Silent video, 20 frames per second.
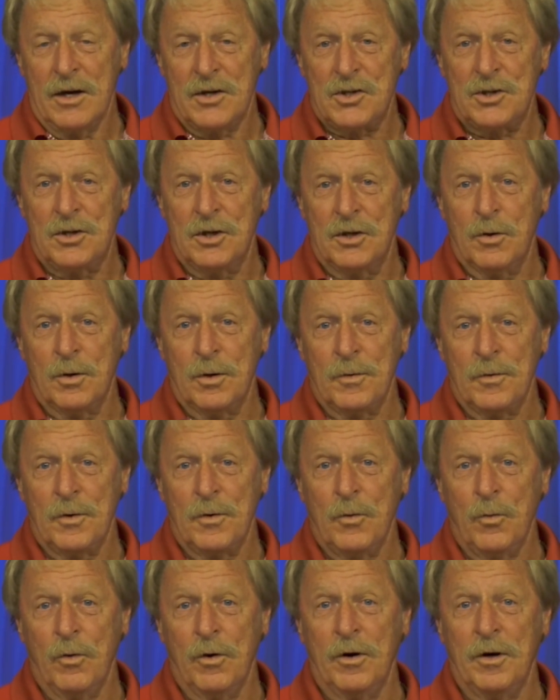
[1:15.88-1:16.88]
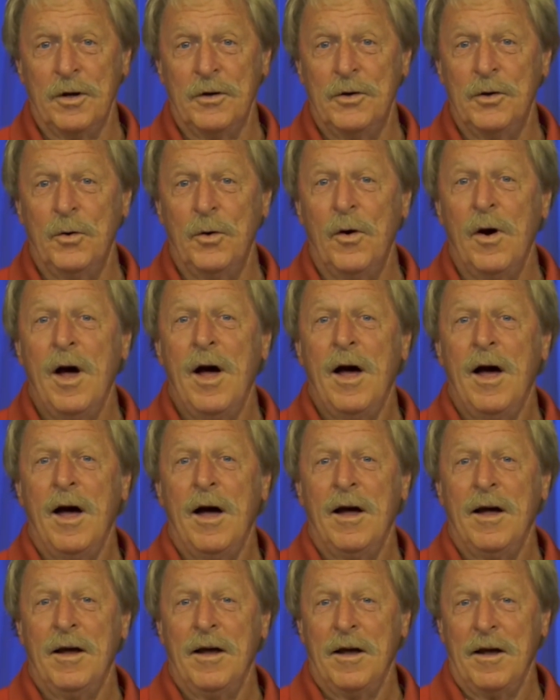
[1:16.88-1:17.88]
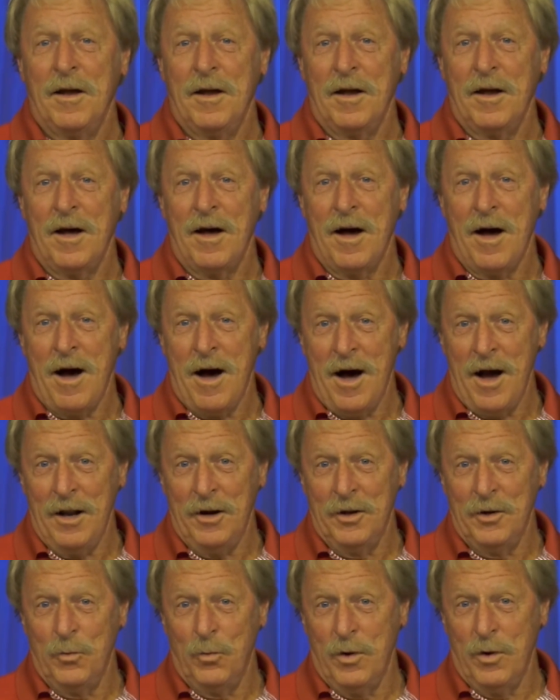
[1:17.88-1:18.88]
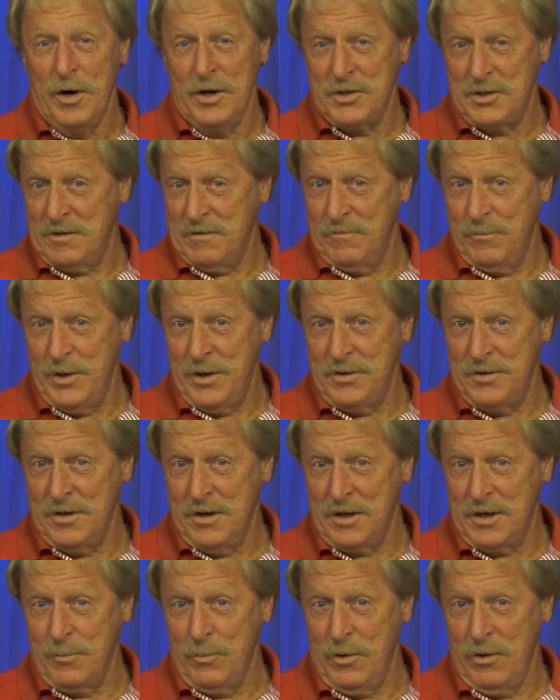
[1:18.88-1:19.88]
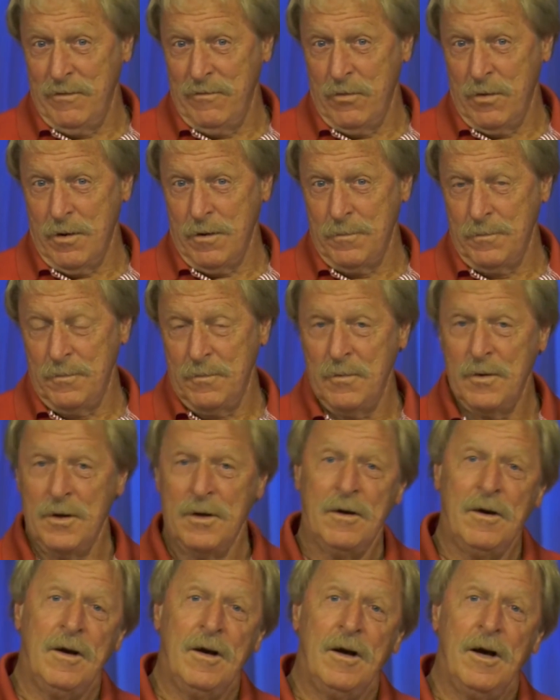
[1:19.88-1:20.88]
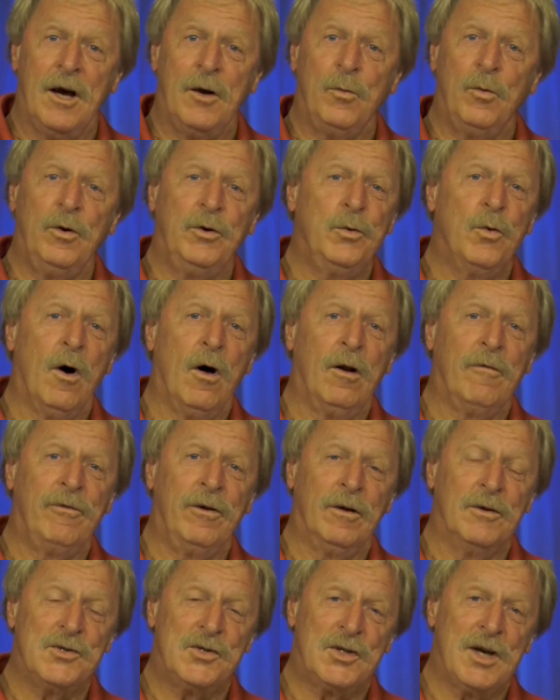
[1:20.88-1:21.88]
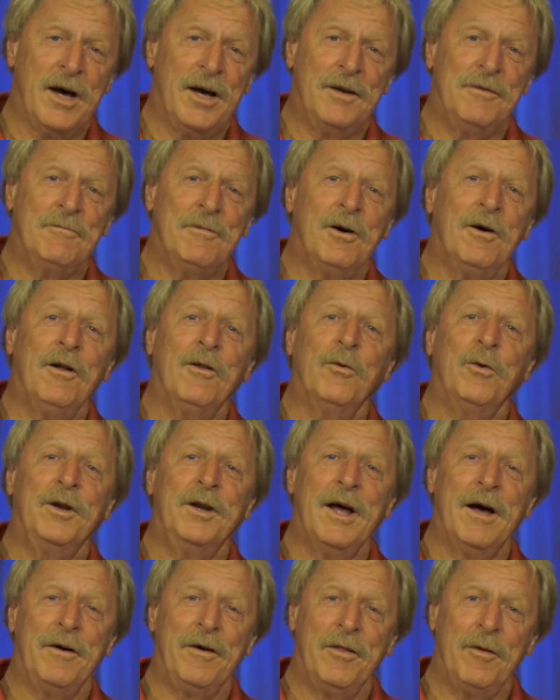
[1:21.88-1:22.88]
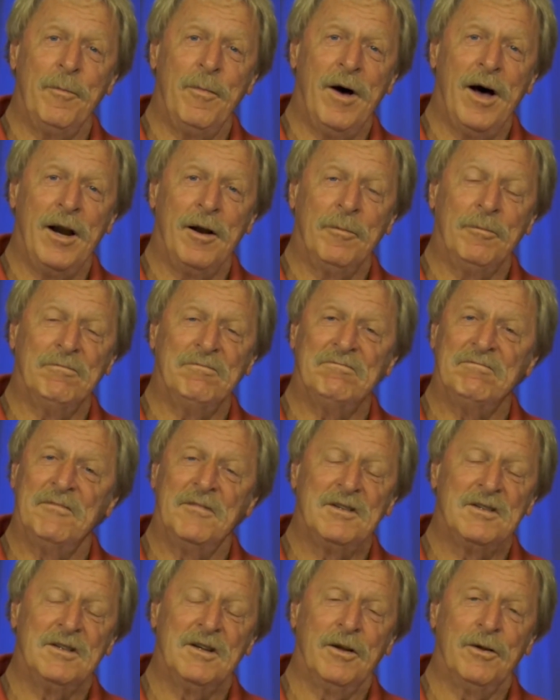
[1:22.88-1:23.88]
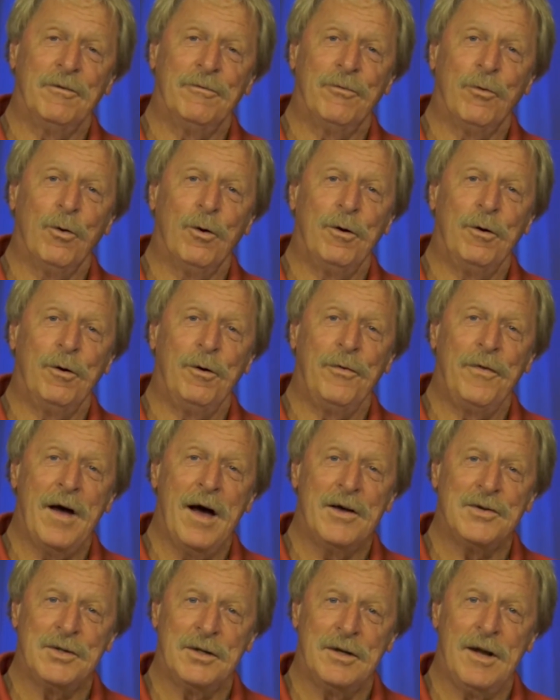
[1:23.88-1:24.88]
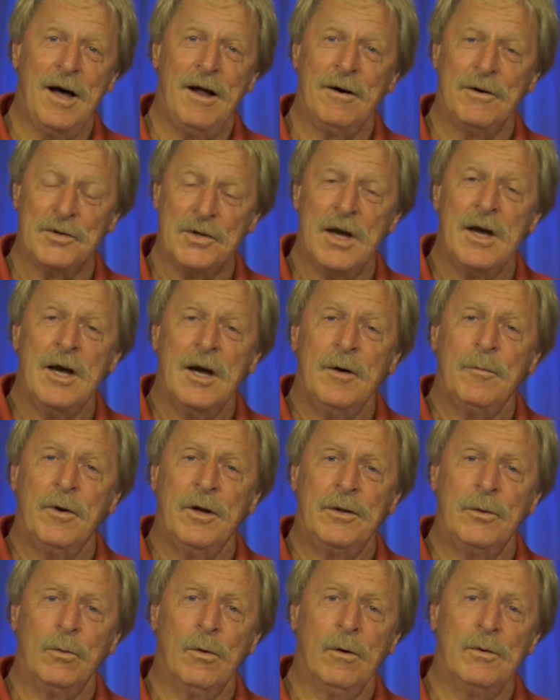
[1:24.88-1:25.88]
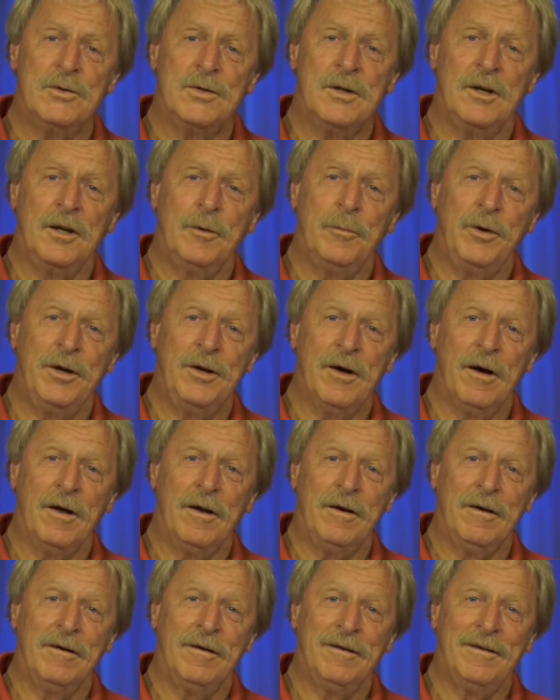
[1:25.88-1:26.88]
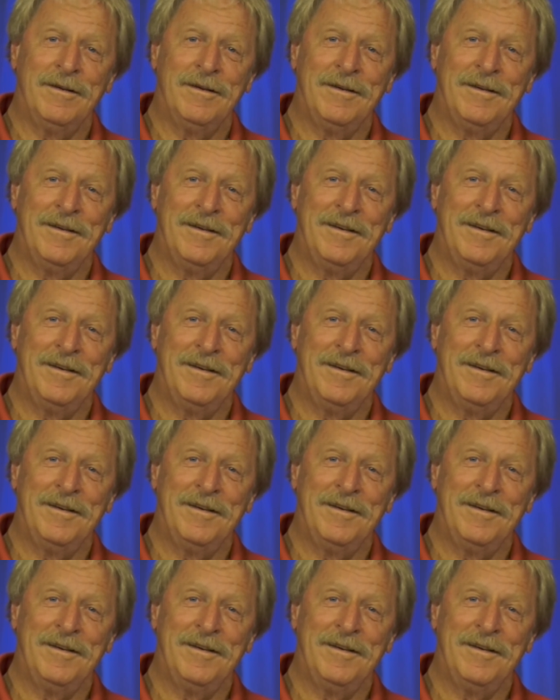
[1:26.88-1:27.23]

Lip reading: Next year, we're going to do Highland west of Minnetonka Boulevard, and we'll do all of Hillside all the way down to the bottom. That's another $400,000, but the roads need to be done.